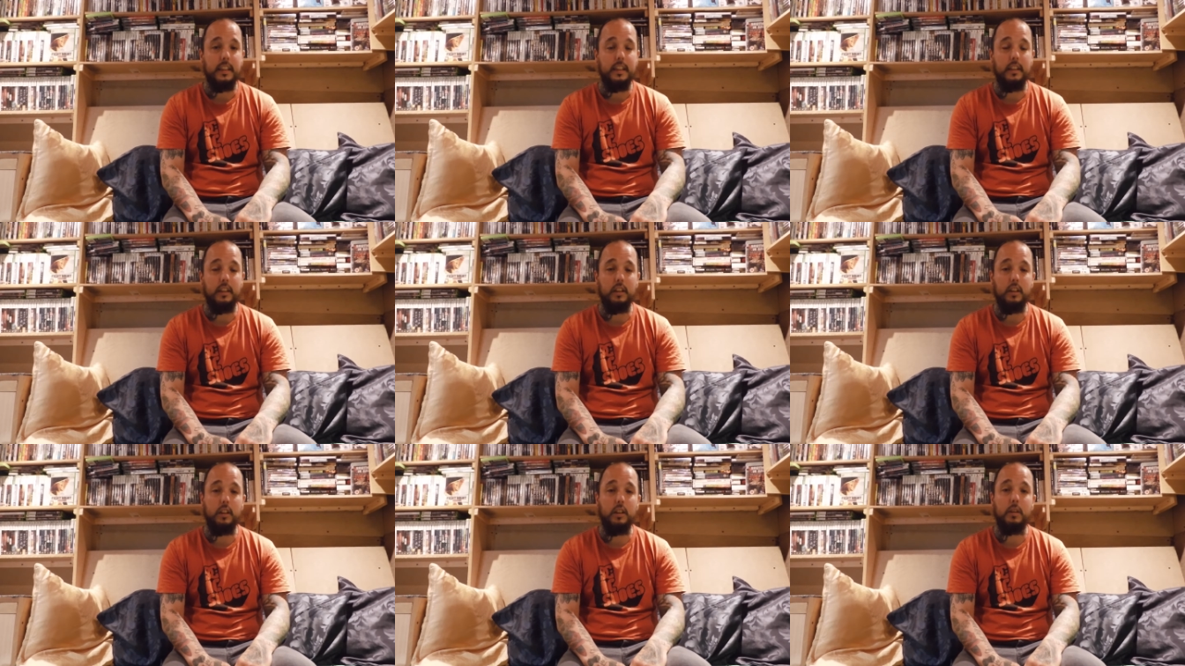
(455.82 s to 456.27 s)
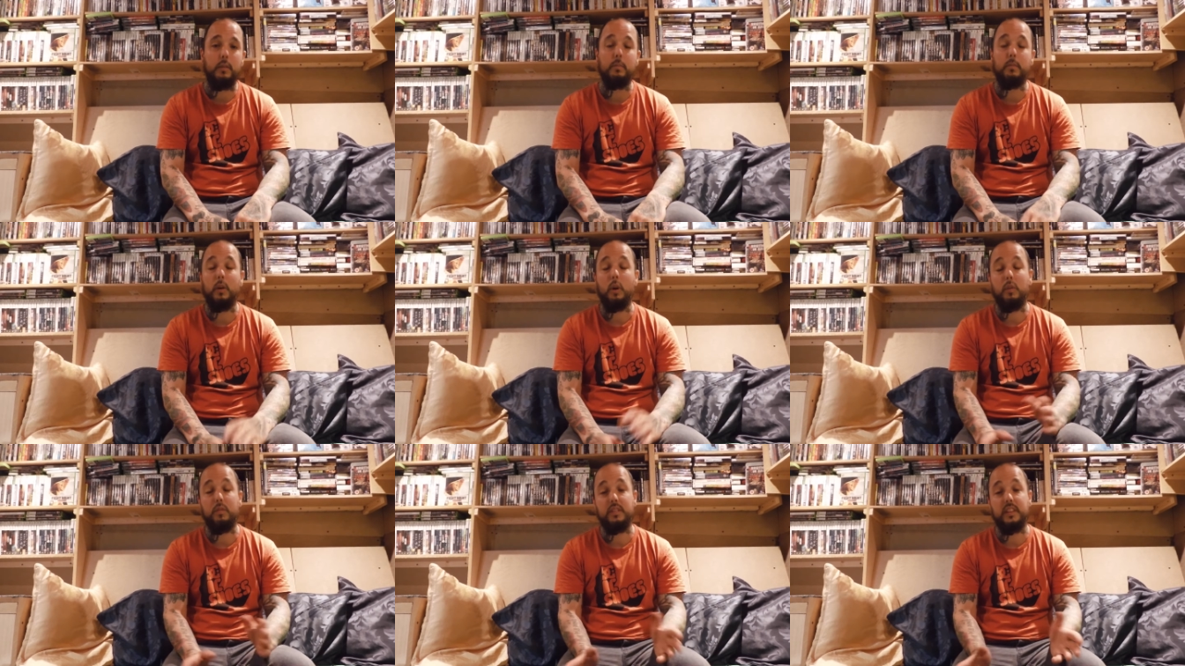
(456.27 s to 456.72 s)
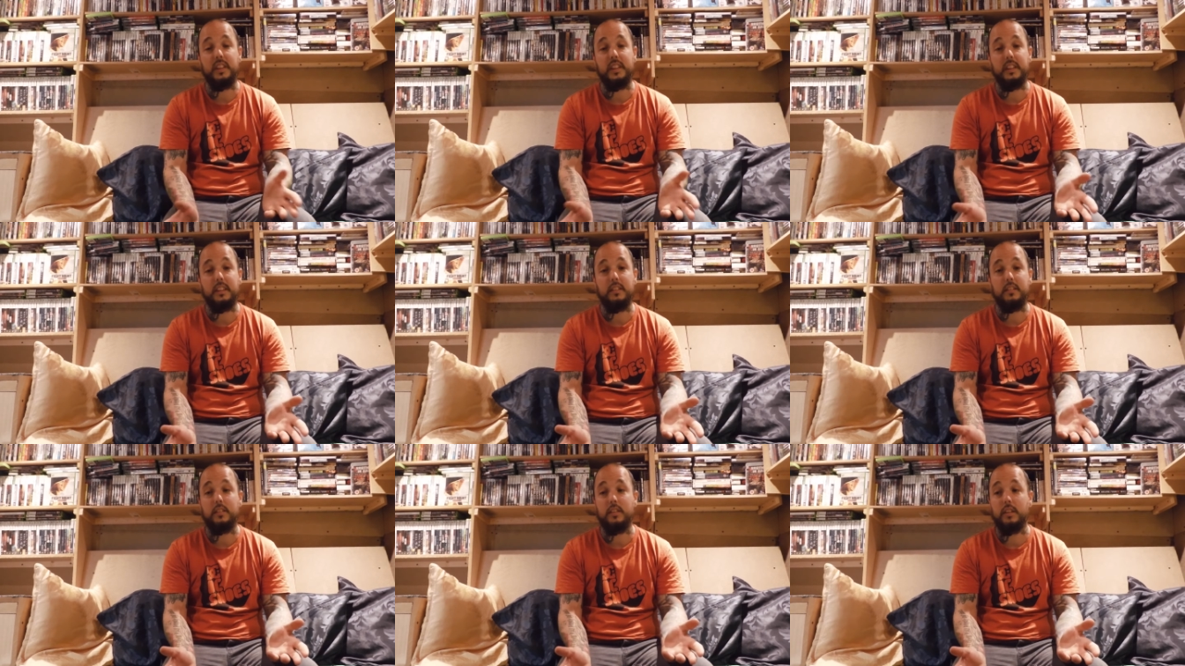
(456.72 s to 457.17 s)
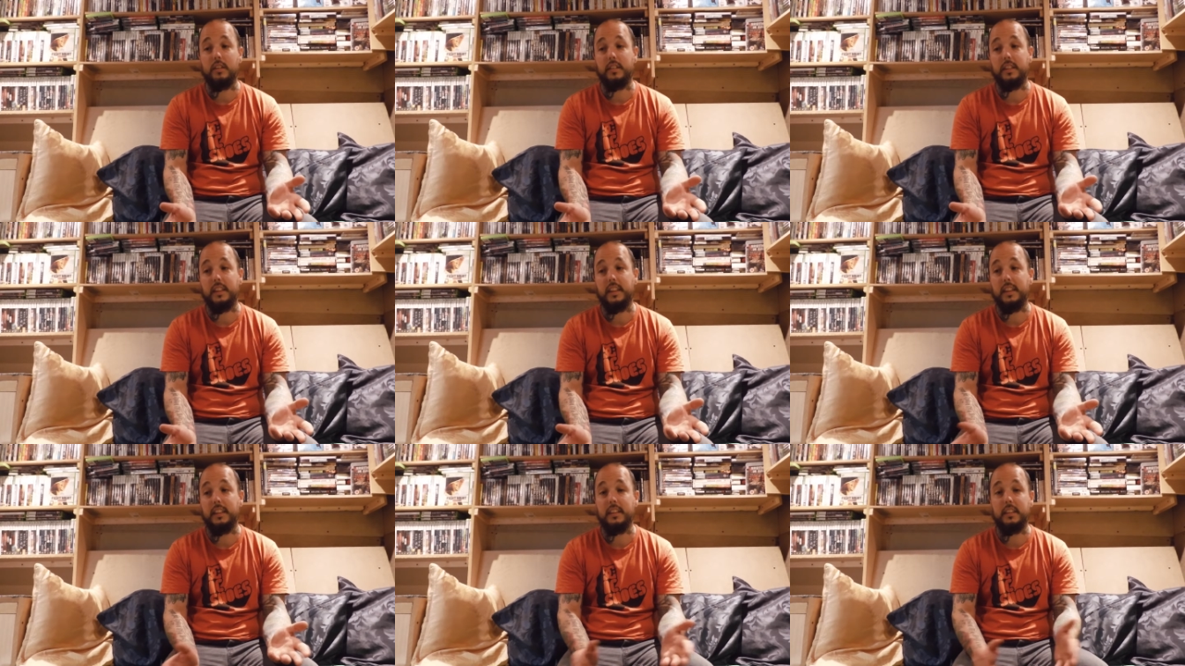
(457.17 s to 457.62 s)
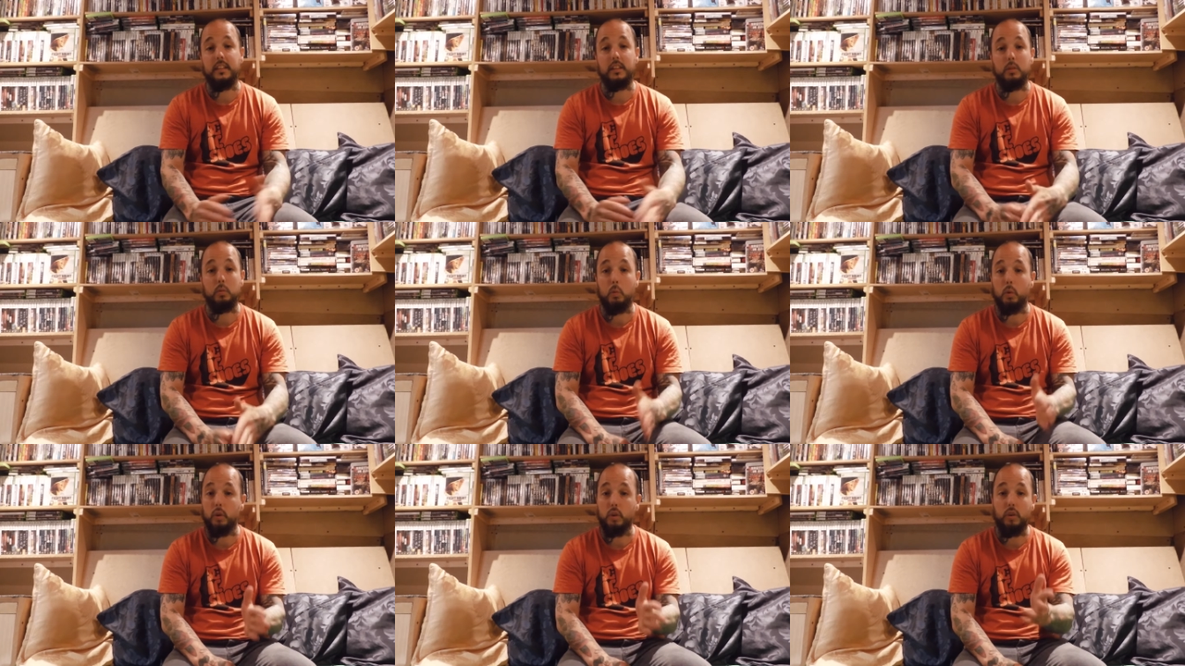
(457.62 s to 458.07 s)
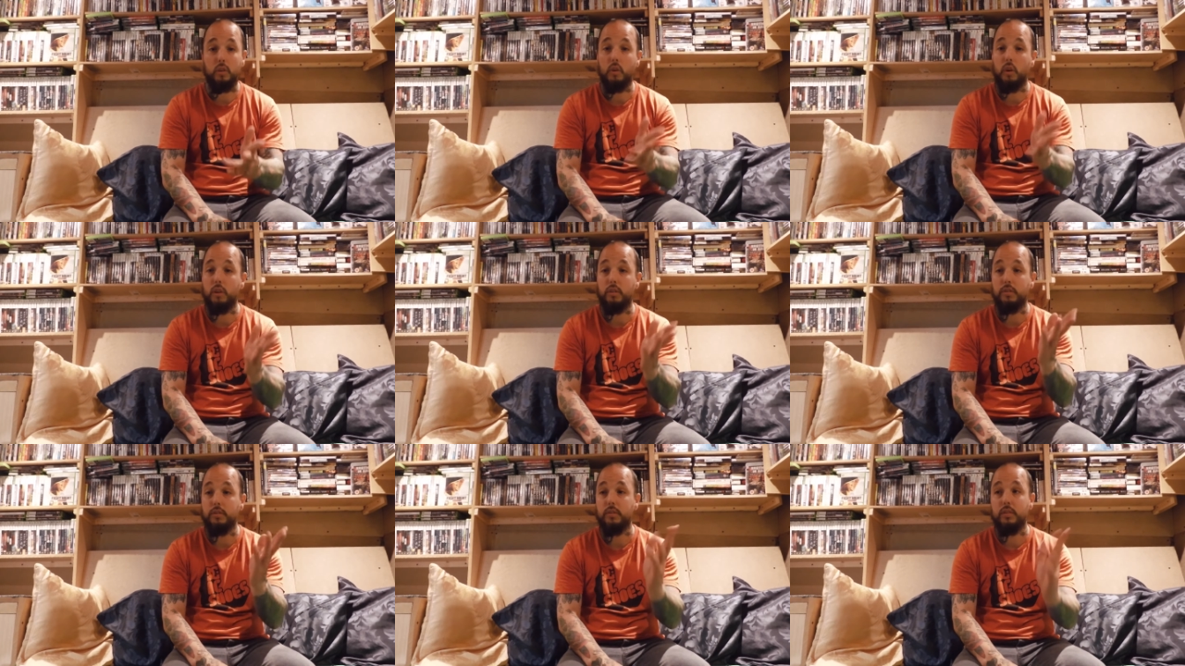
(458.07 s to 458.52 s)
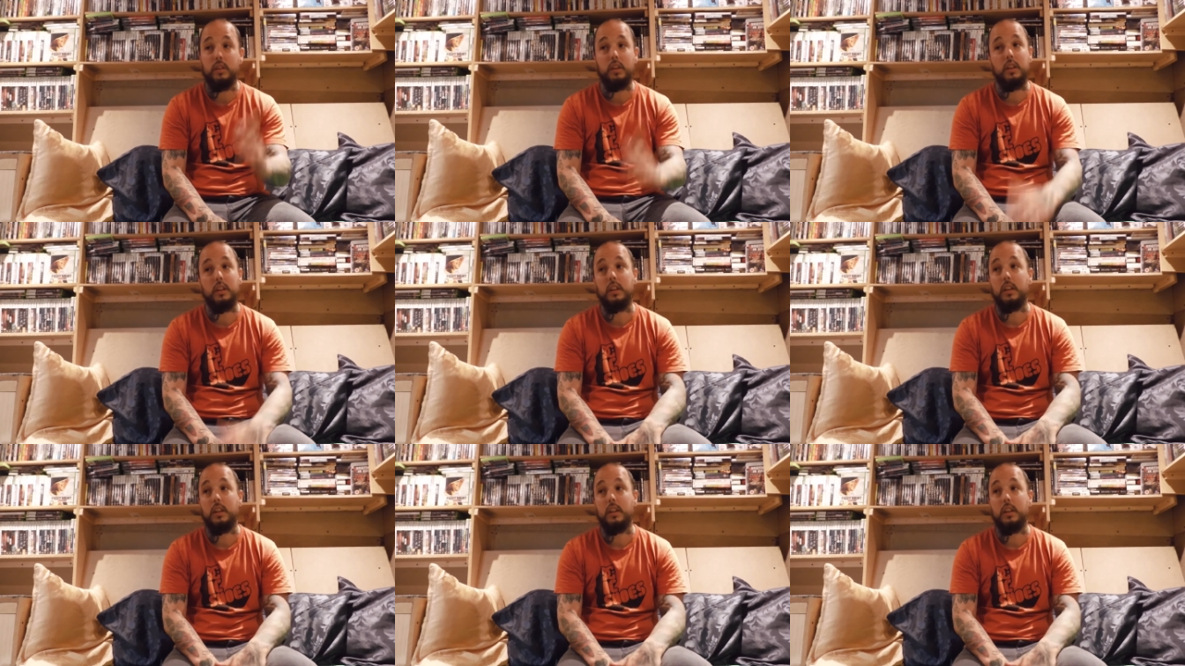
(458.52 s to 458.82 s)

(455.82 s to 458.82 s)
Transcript: You know, but obviously sometimes kids just wander off